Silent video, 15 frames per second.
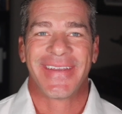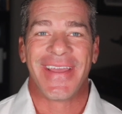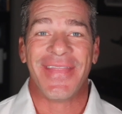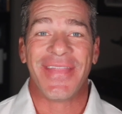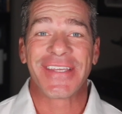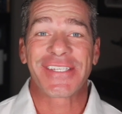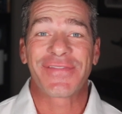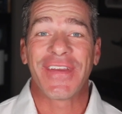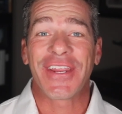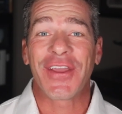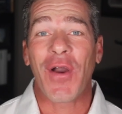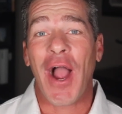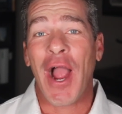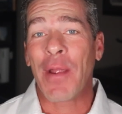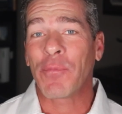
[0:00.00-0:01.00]
In this
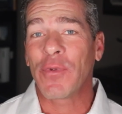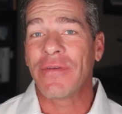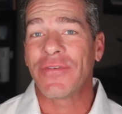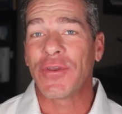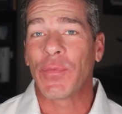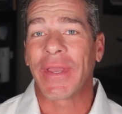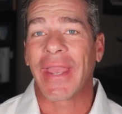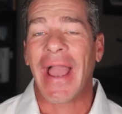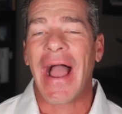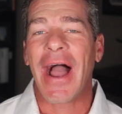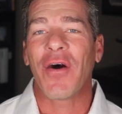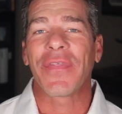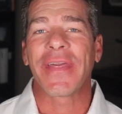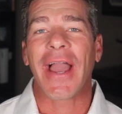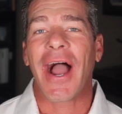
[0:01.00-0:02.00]
video, I'm reviewing
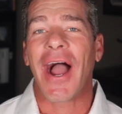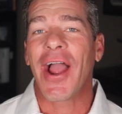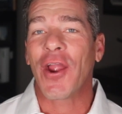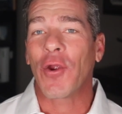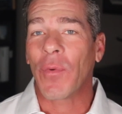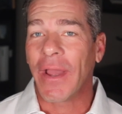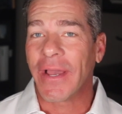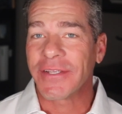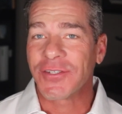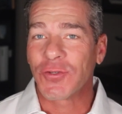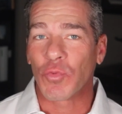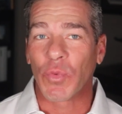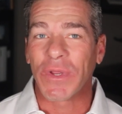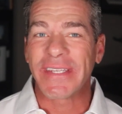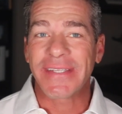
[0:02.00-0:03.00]
how the
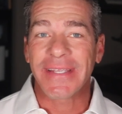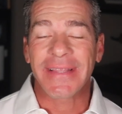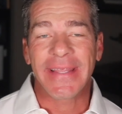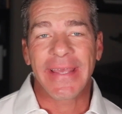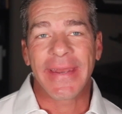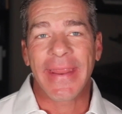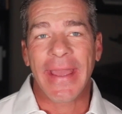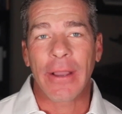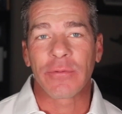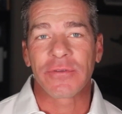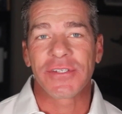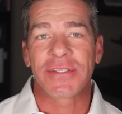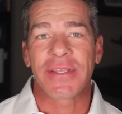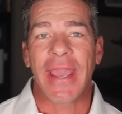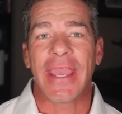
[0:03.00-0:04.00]
IRS recently
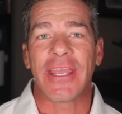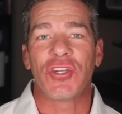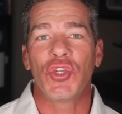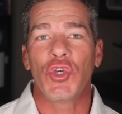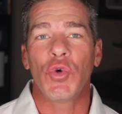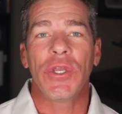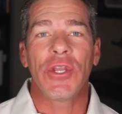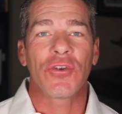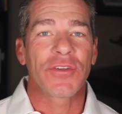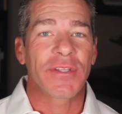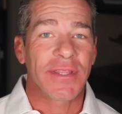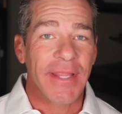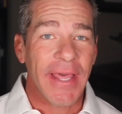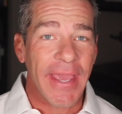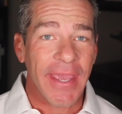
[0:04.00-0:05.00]
announced a two-year
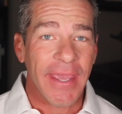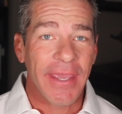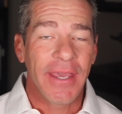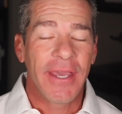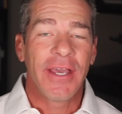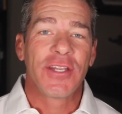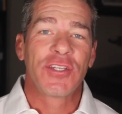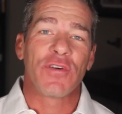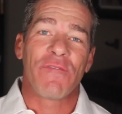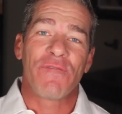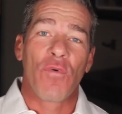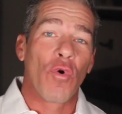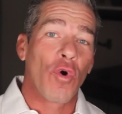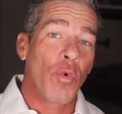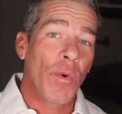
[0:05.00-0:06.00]
delay to
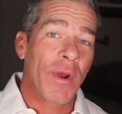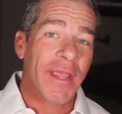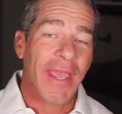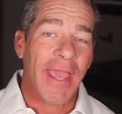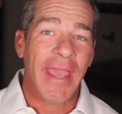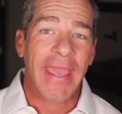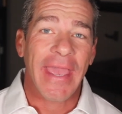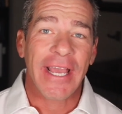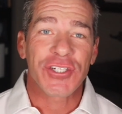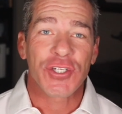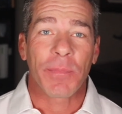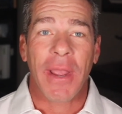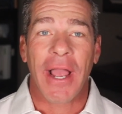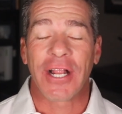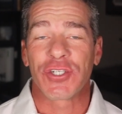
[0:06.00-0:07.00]
401k
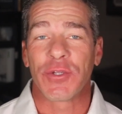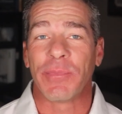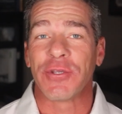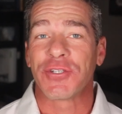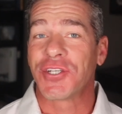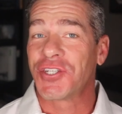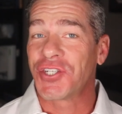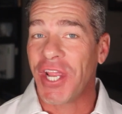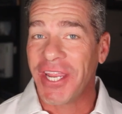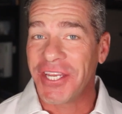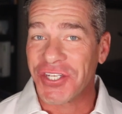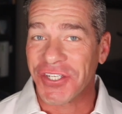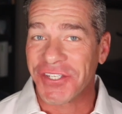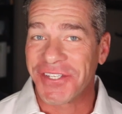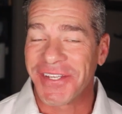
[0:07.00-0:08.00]
catch-up contribution
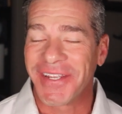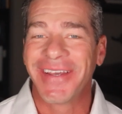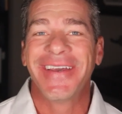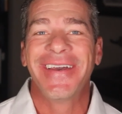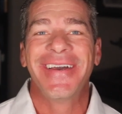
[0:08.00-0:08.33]
changes.